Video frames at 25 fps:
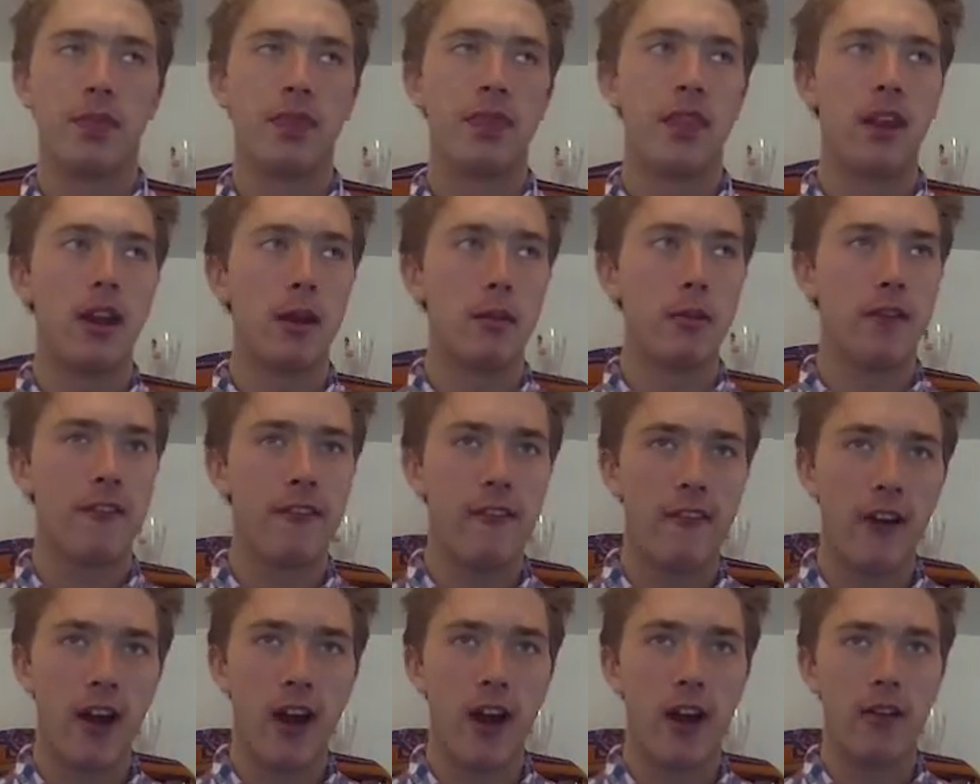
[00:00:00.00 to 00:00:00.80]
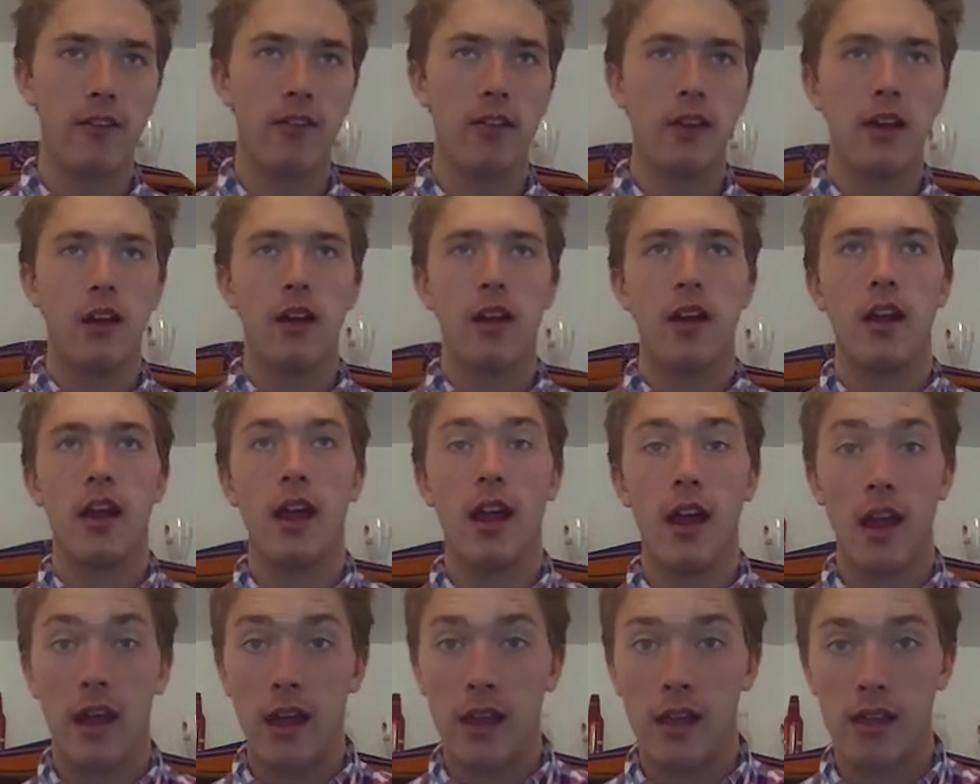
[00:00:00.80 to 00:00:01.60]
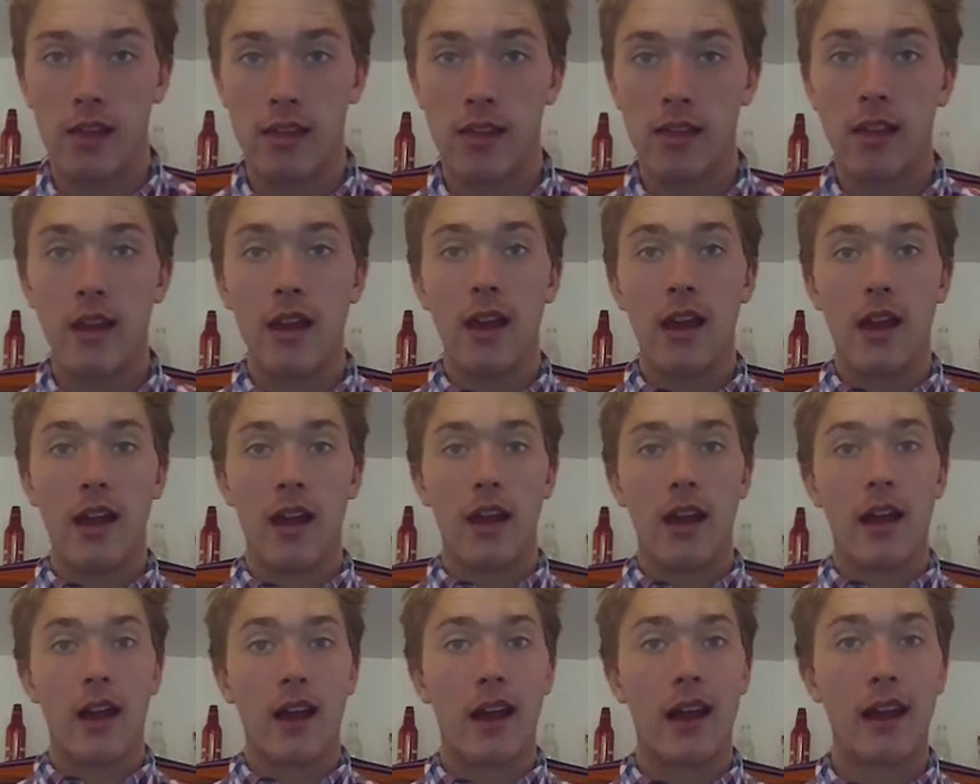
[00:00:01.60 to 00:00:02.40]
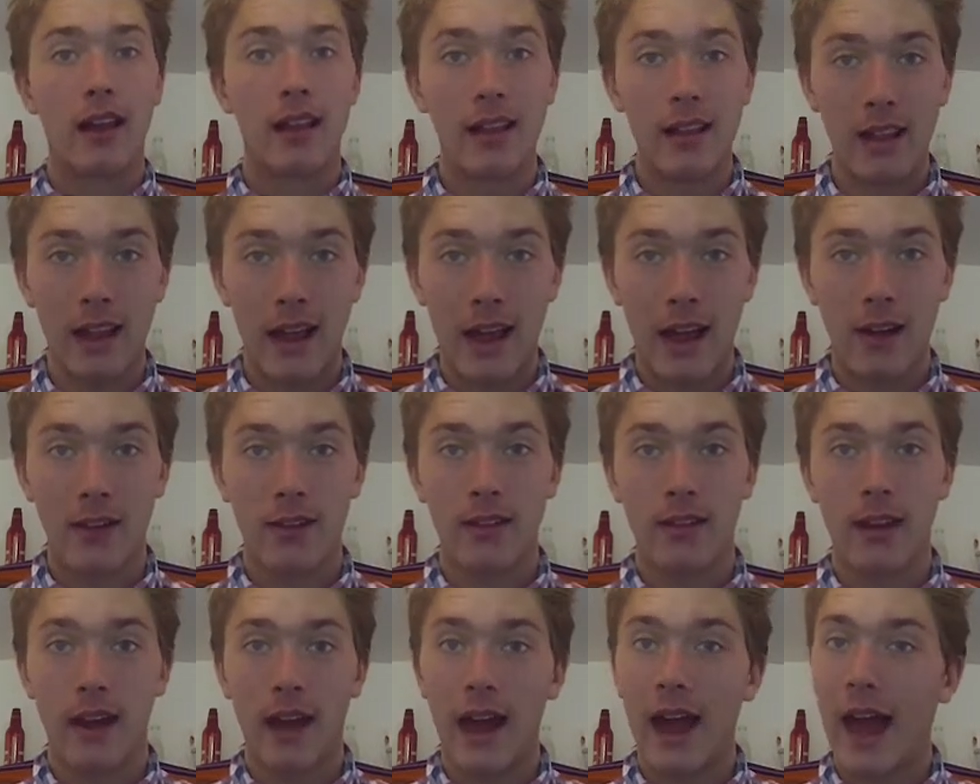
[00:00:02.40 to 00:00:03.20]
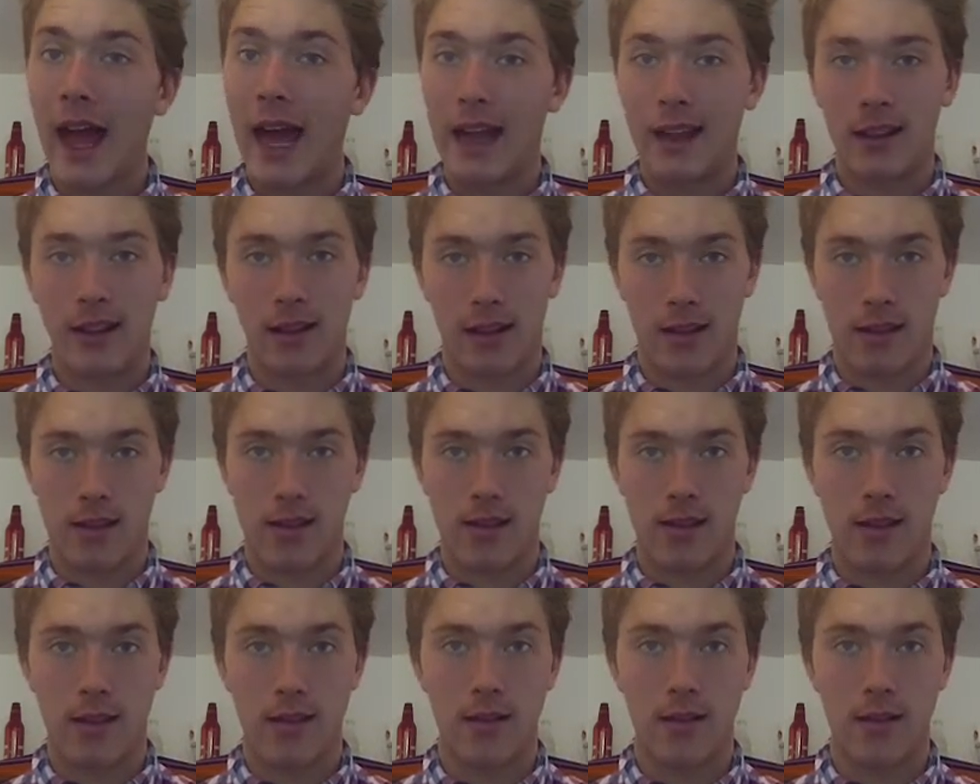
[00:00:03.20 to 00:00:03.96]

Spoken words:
The number 5 is Cloud Atlas.